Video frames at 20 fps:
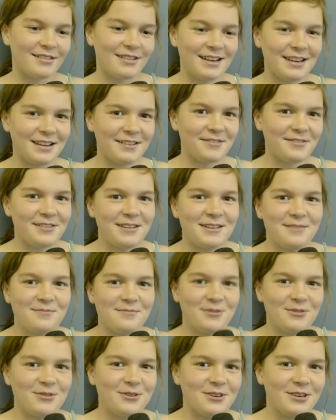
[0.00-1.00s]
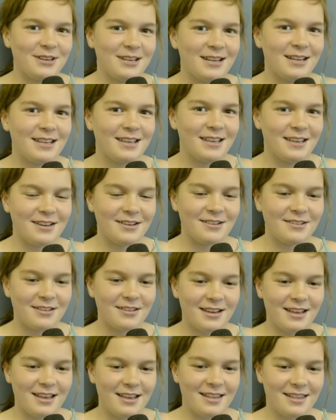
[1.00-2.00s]
whenever I'm bored, he
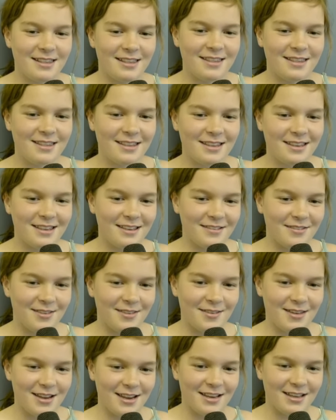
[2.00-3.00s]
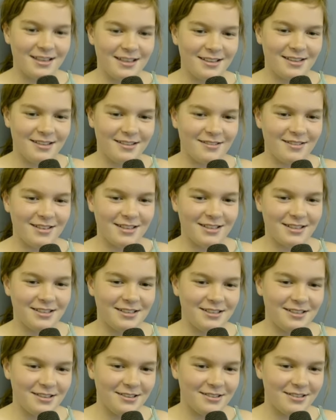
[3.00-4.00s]
always gives me ideas of what
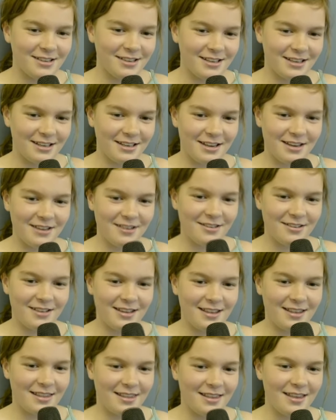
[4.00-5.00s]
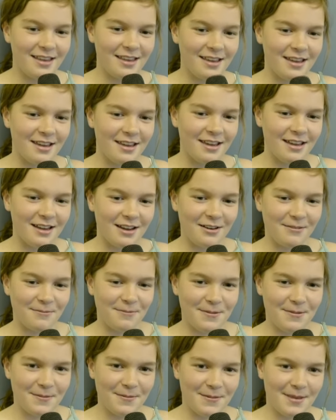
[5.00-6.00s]
to do and he always
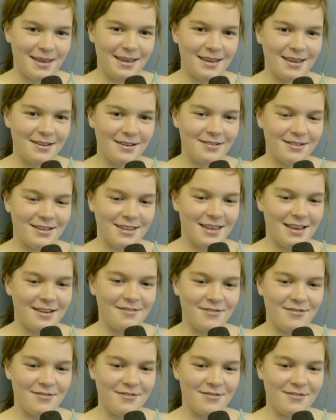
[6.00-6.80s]
helps me with